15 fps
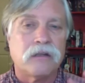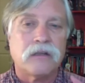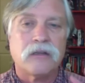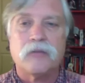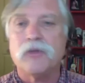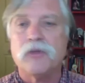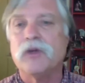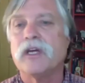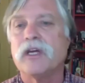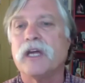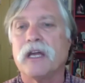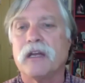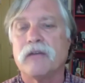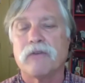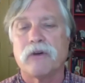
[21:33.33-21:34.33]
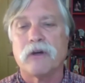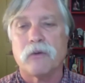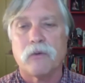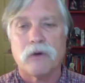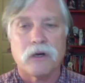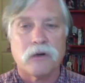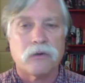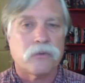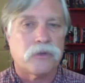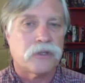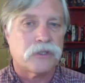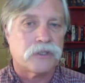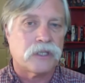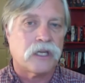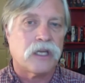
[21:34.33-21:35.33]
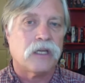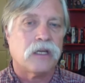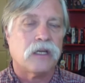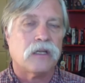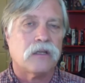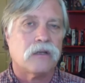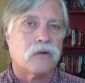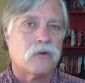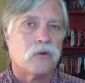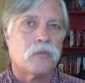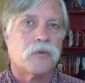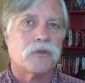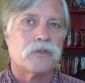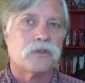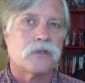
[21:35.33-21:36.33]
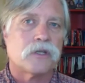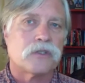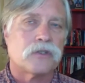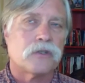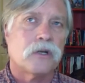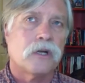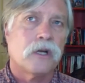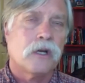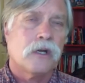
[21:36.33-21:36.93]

communicating very well with the state and the corporate structure.